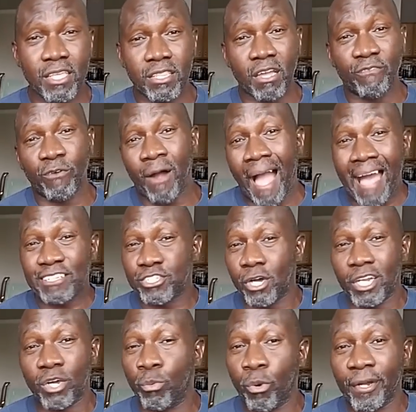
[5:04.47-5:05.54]
And then therefore
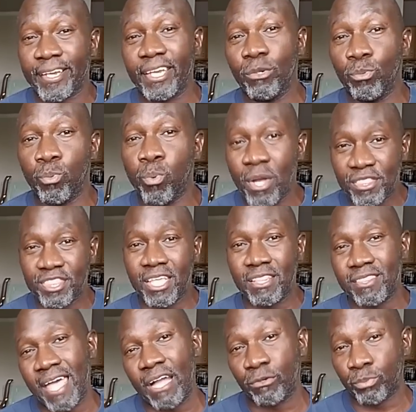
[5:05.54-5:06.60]
I started working
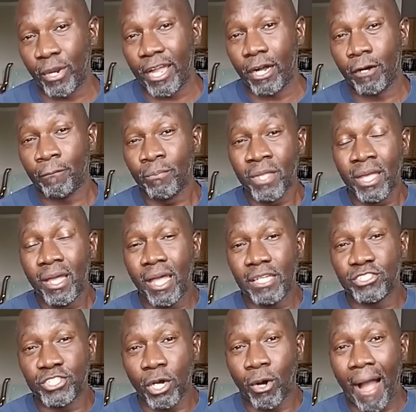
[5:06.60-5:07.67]
within that realm.
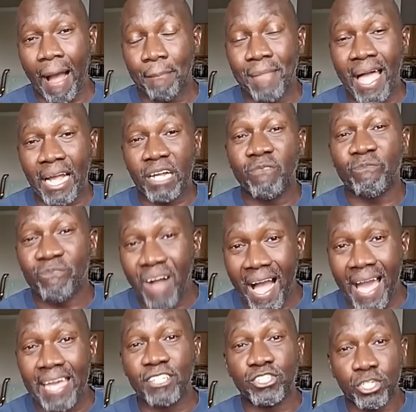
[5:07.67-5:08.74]
And so I'm not
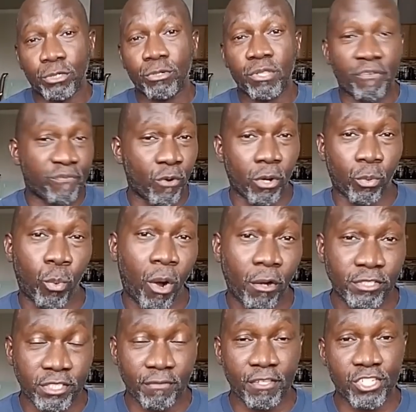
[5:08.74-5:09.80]
confined to the
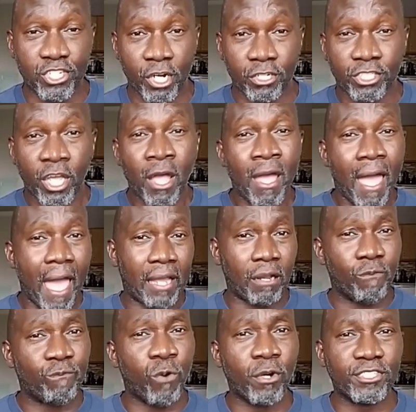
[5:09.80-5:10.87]
four walls of the church.
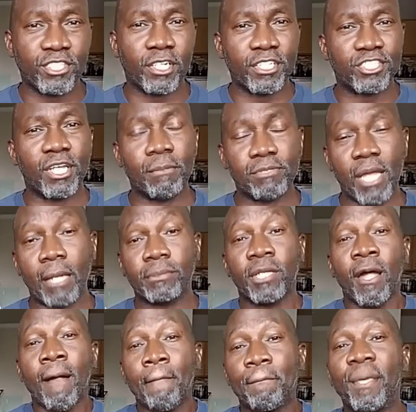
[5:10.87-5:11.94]
And unfortunately,
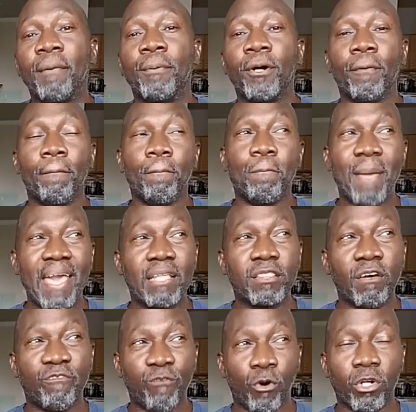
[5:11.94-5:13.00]
sometimes people
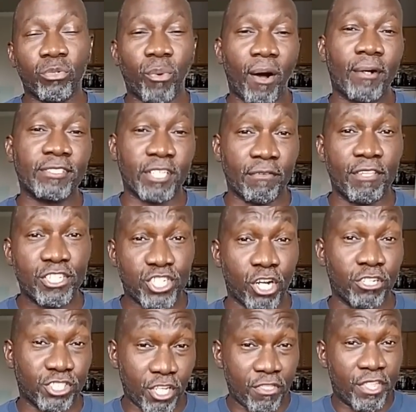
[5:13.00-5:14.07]
make the four walls
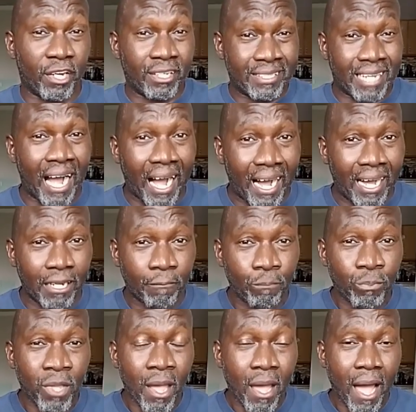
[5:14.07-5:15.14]
of the church their
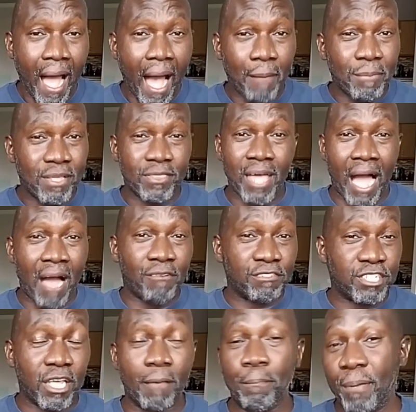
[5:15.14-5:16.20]
God. I mean,
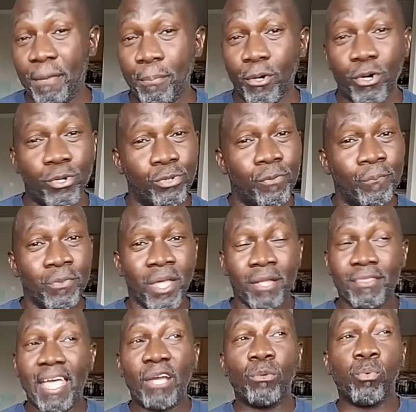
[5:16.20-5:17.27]
I've seen people
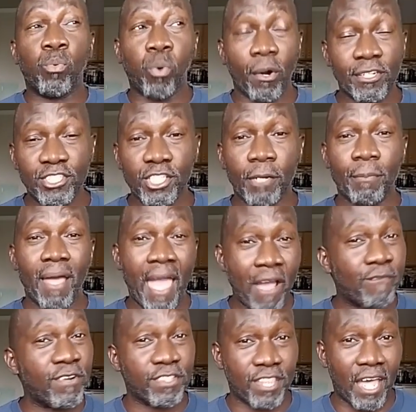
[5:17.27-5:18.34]
who, they
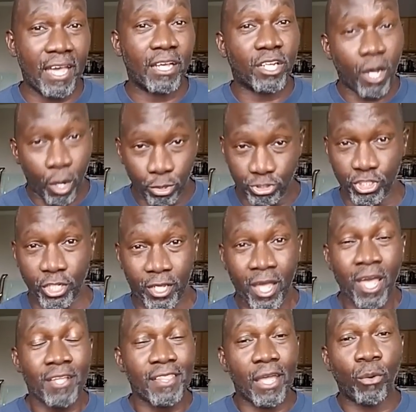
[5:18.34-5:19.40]
worship everything
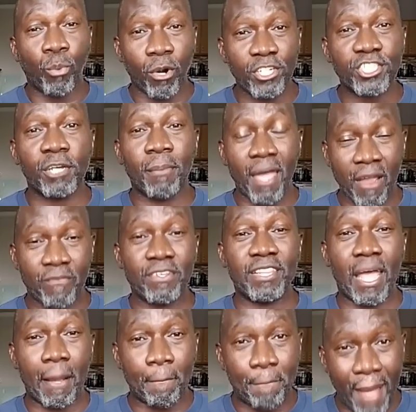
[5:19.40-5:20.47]
COGIC. They worship
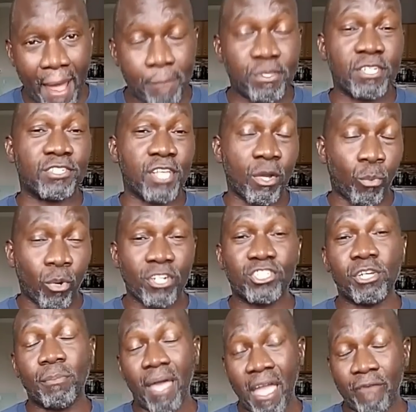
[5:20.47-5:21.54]
everything Baptist. They
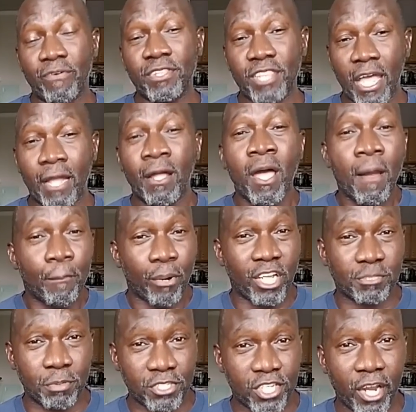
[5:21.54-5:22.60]
worship everything
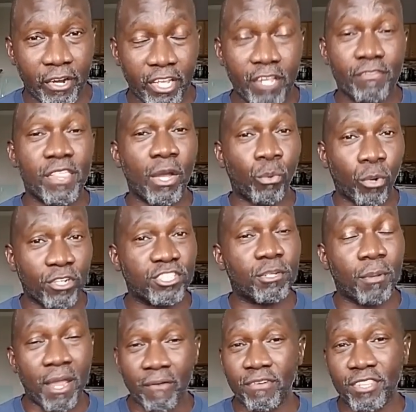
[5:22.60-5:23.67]
Presbyterian. They
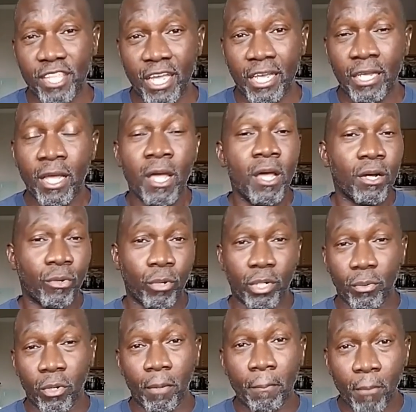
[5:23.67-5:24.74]
worship everything,
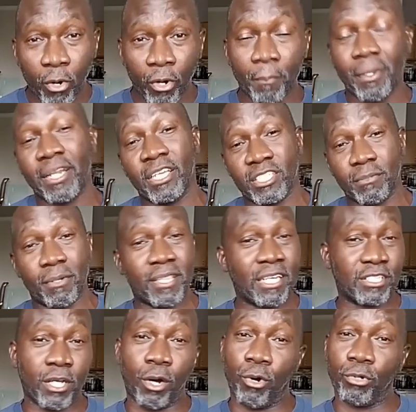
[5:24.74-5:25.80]
quote unquote,
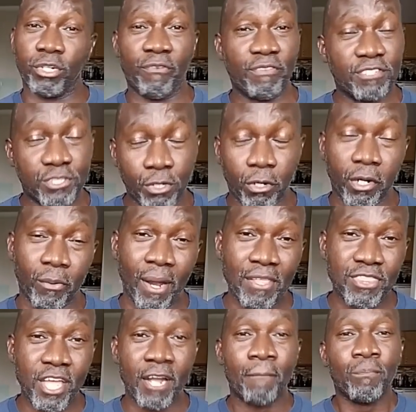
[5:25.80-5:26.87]
Mormonism, but that's a whole different
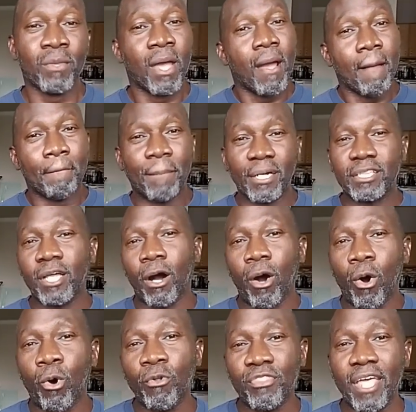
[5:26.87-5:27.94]
story right there.
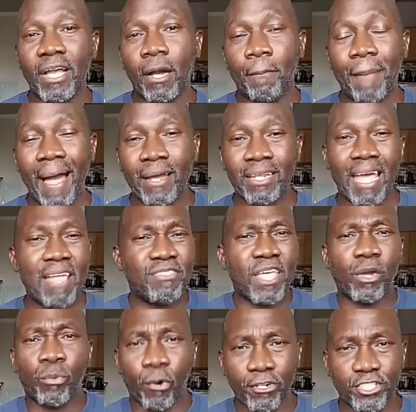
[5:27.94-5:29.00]
But the whole thing about
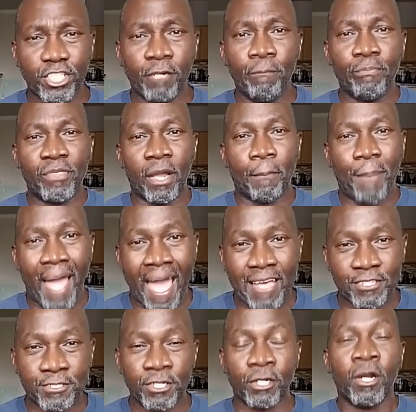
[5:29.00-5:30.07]
it, and they worship their
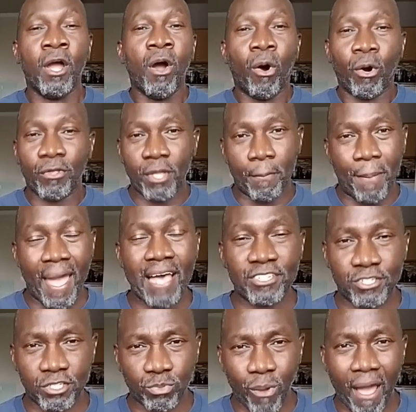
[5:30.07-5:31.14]
pastor or their
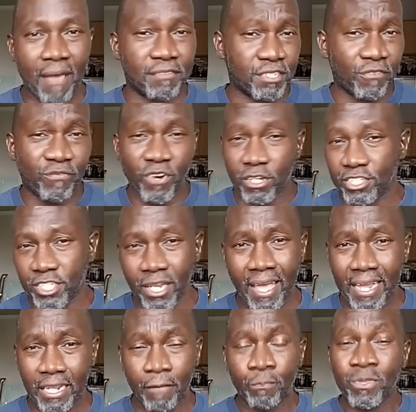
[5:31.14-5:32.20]
pastor's wives, the
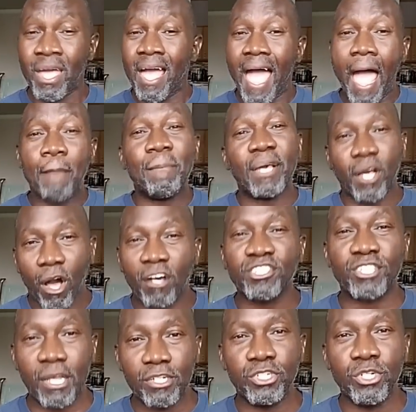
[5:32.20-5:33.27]
first lady. And
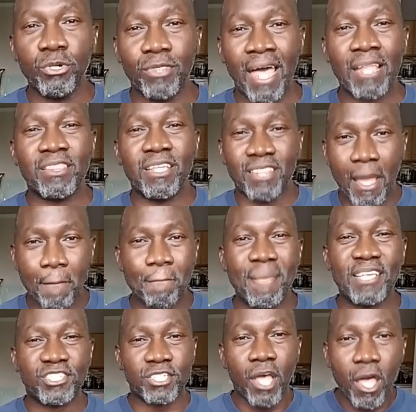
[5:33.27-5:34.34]
because they do that, then
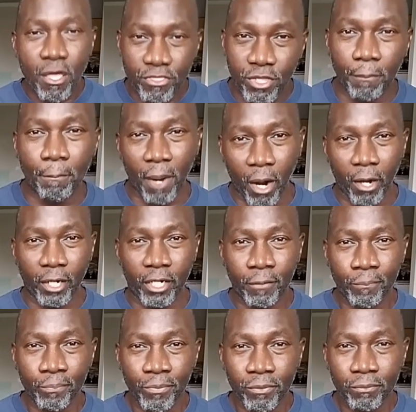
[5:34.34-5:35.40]
they miss the
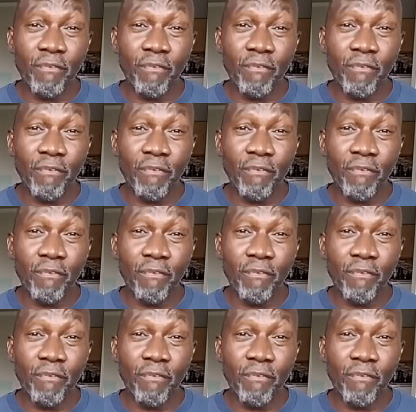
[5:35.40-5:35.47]
mark.